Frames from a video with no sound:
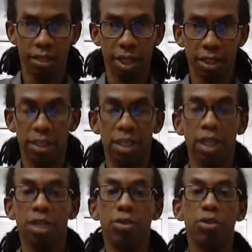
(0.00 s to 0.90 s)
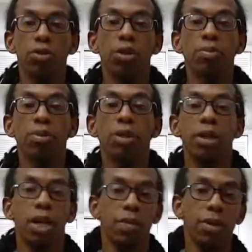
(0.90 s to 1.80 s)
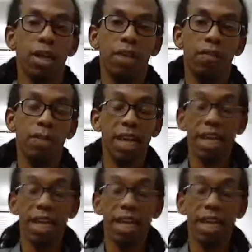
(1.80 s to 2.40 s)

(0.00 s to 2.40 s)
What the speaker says: Not to say that you're going to put everything from